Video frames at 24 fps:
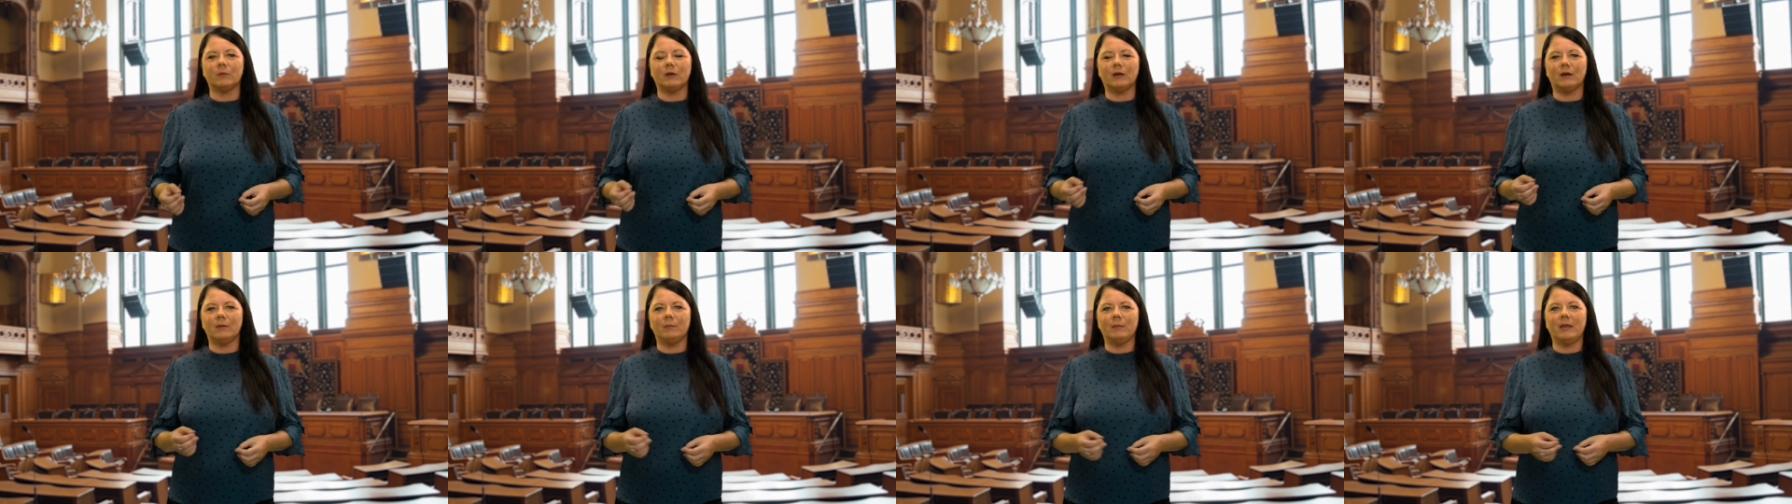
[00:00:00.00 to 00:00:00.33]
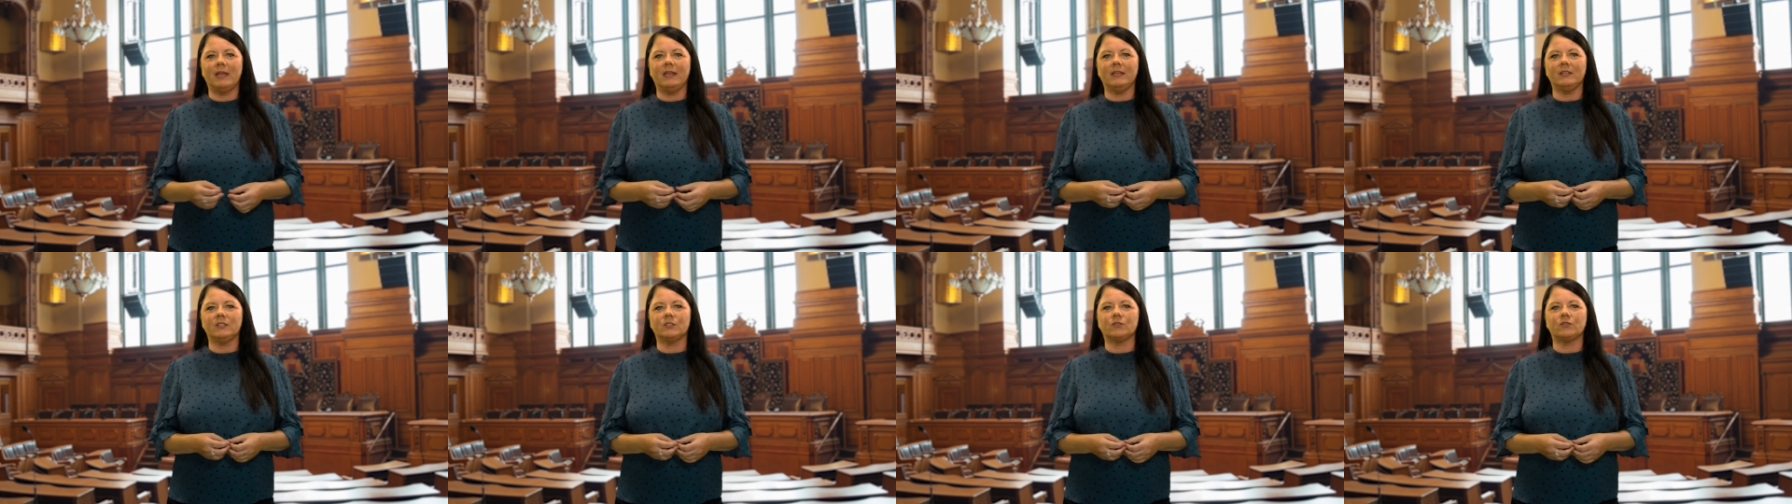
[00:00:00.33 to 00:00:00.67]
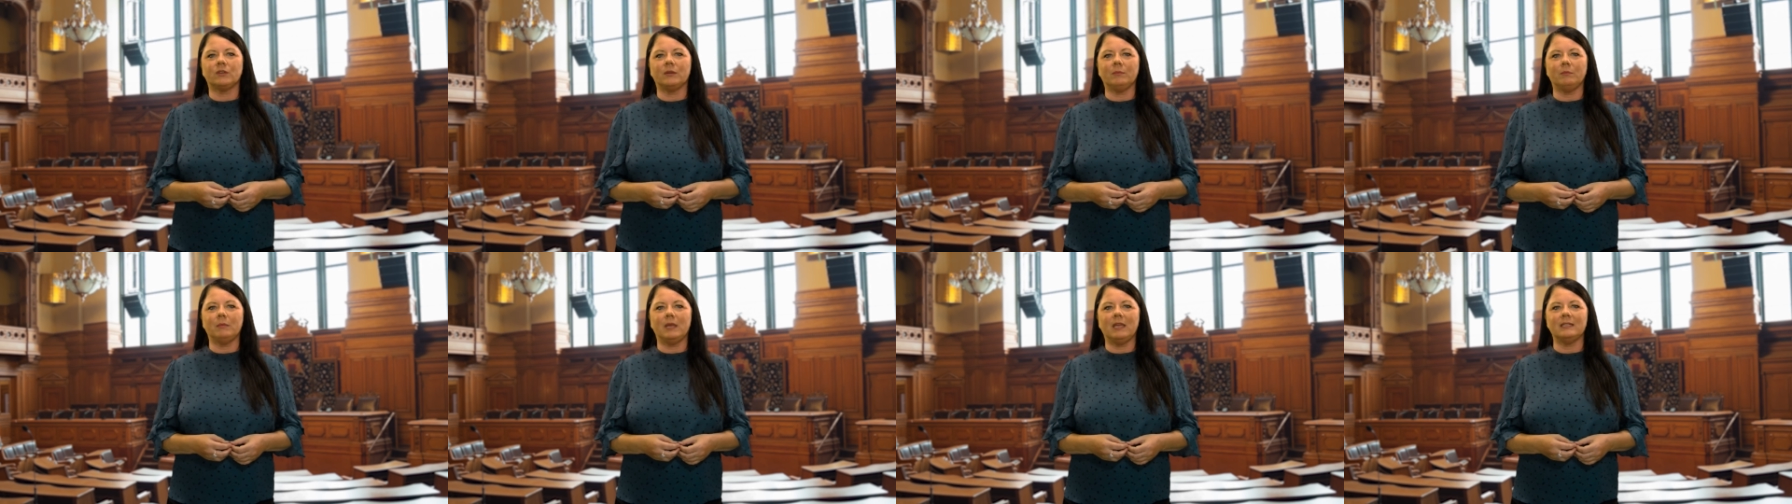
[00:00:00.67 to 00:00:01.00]
our
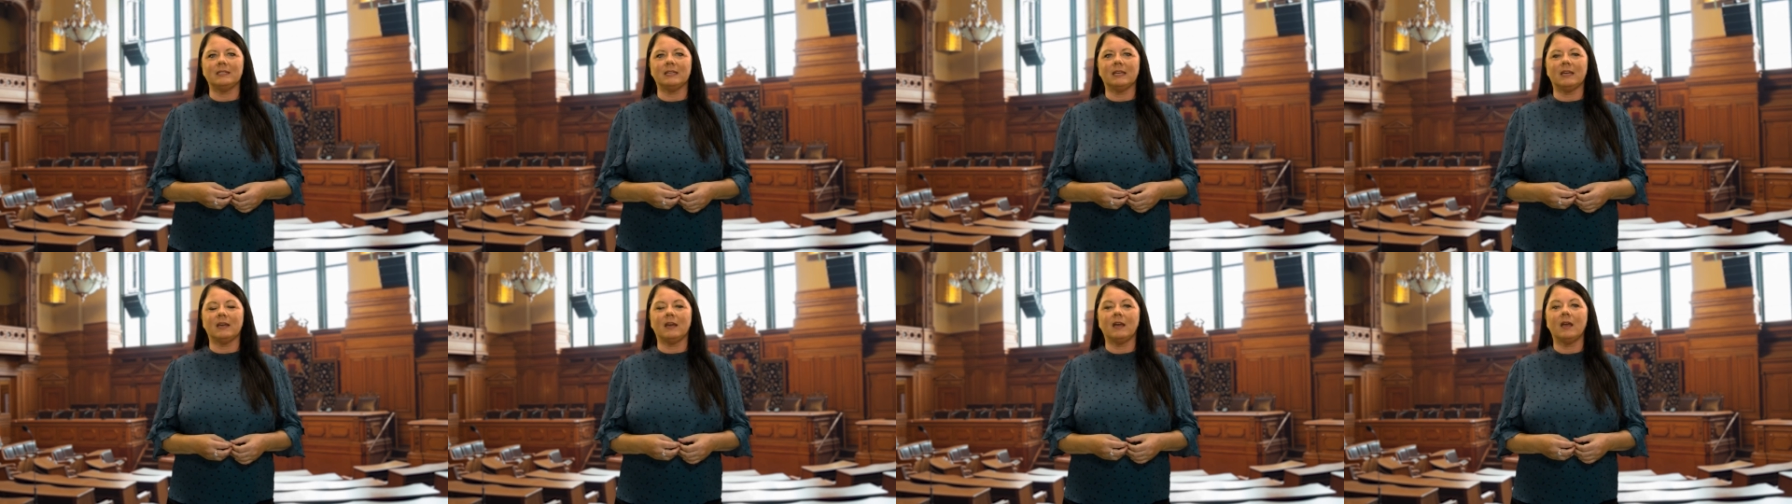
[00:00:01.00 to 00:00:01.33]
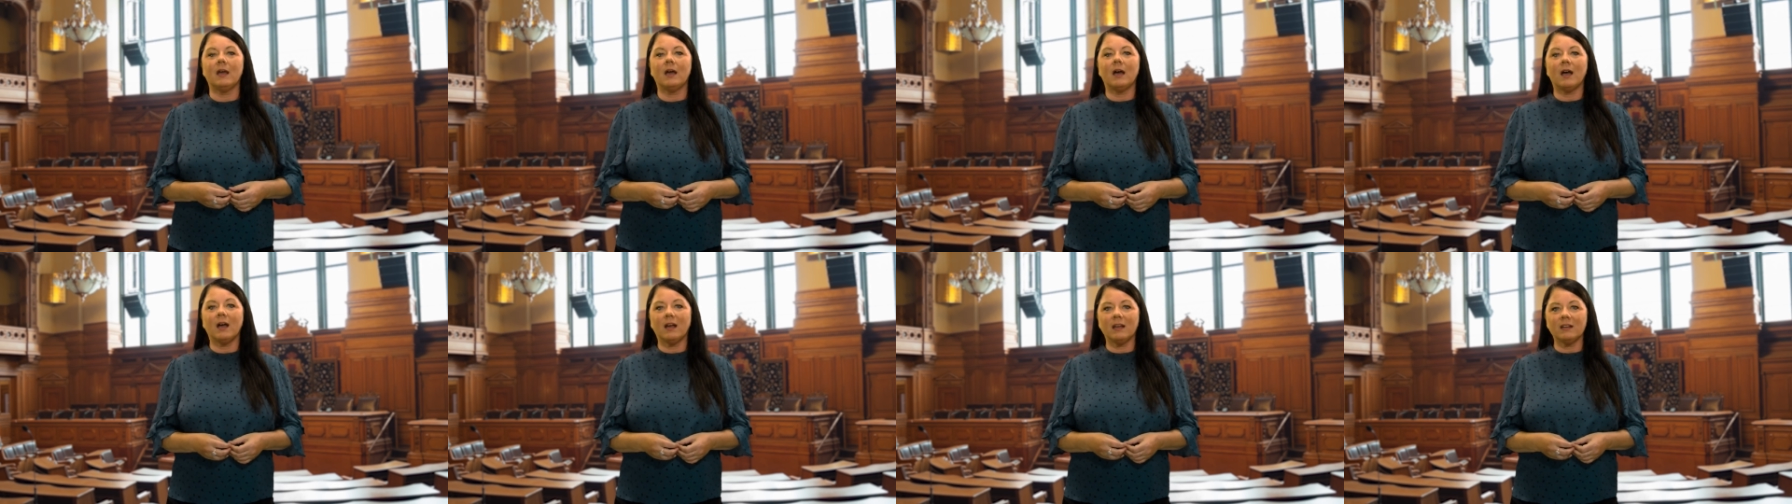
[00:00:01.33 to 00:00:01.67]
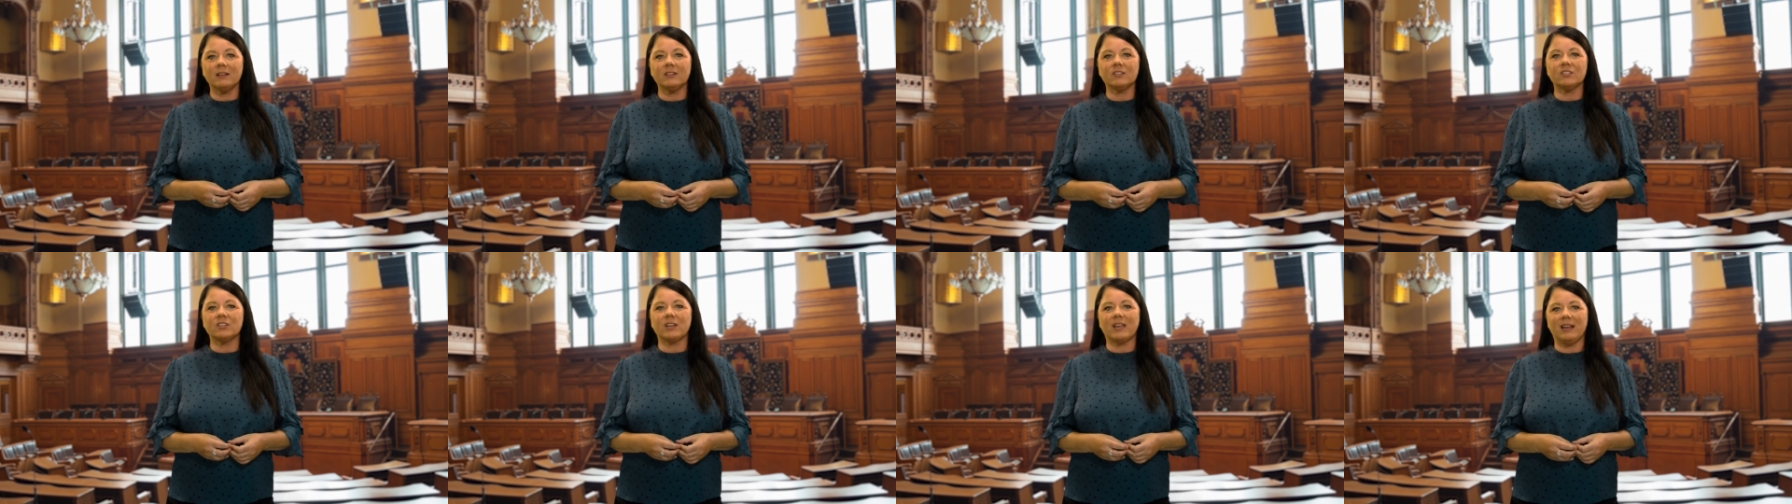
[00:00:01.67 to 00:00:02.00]
mainstream media,
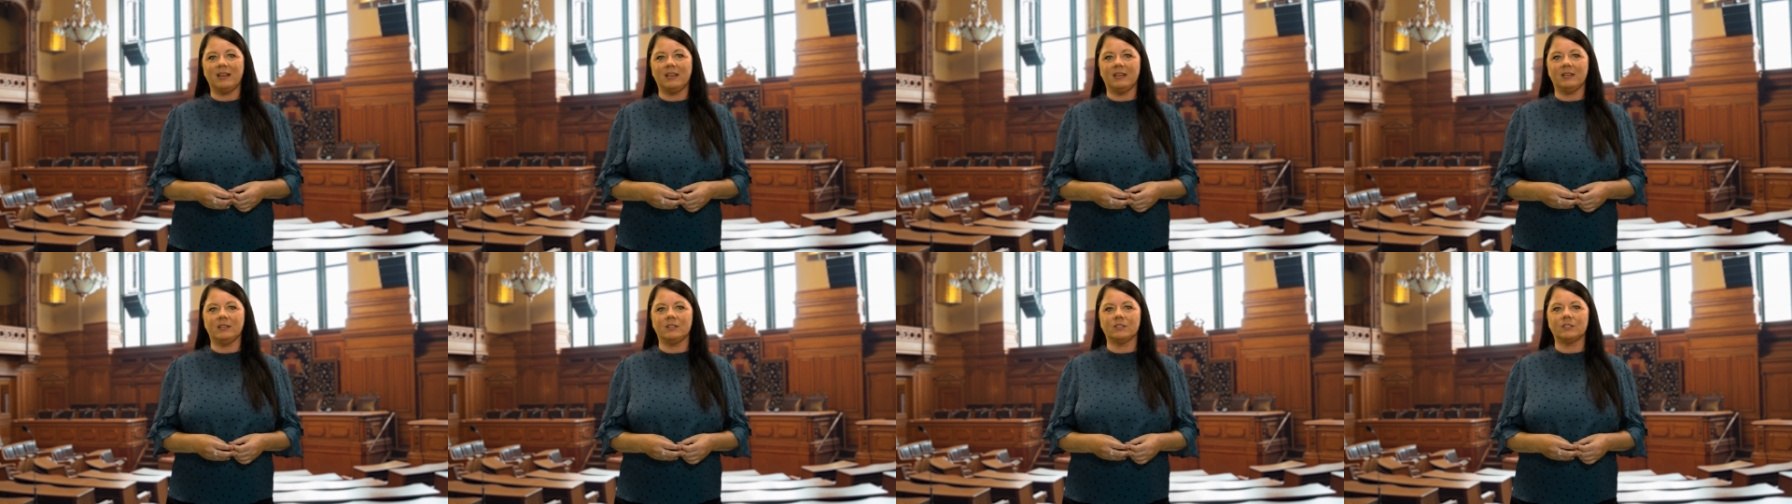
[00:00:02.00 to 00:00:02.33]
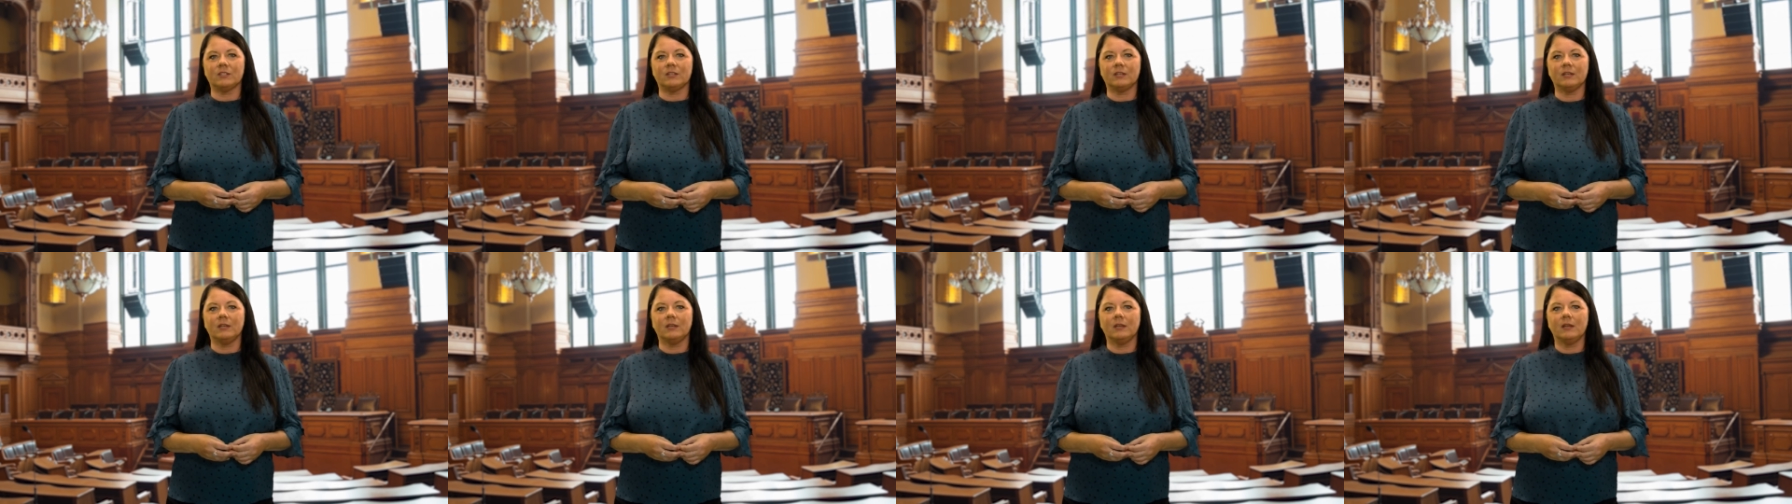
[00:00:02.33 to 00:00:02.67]
unchallenged.